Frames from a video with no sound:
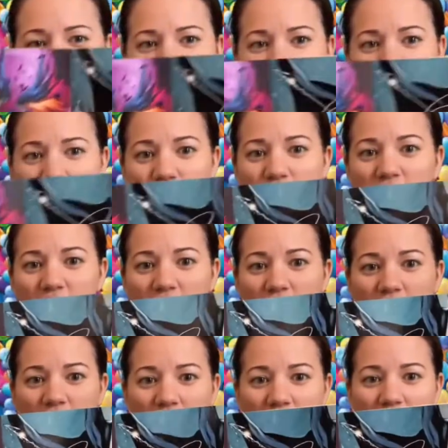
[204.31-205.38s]
So
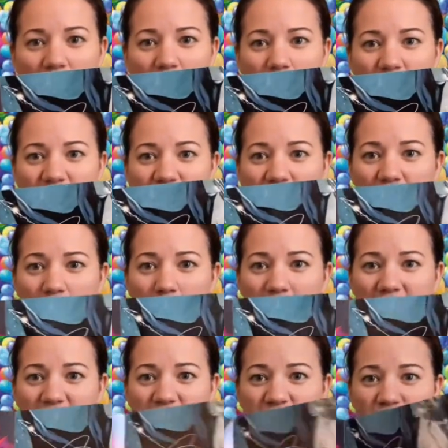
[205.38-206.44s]
um, it's like a
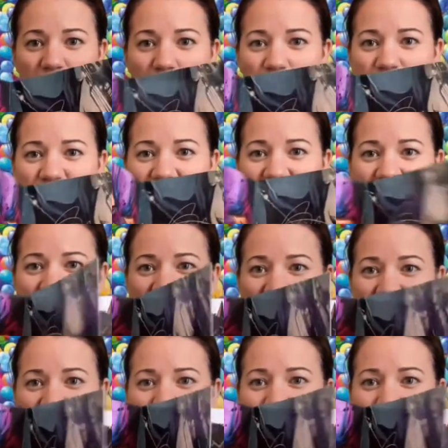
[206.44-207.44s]
massive poster collection.